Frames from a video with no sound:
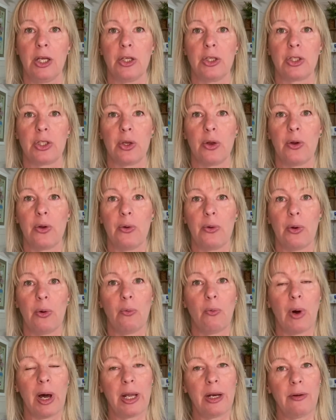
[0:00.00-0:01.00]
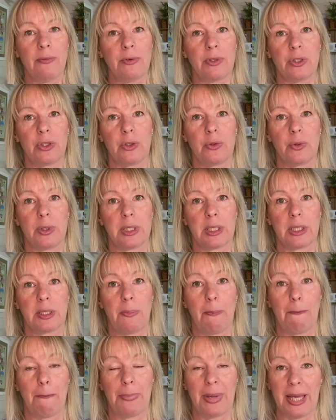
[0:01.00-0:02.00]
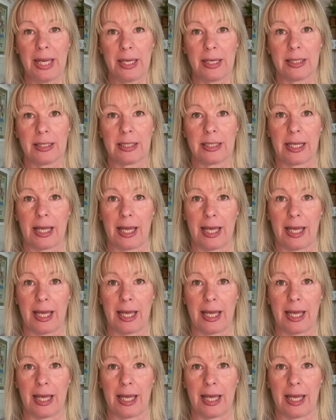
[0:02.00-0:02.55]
So, one of a doula's biggest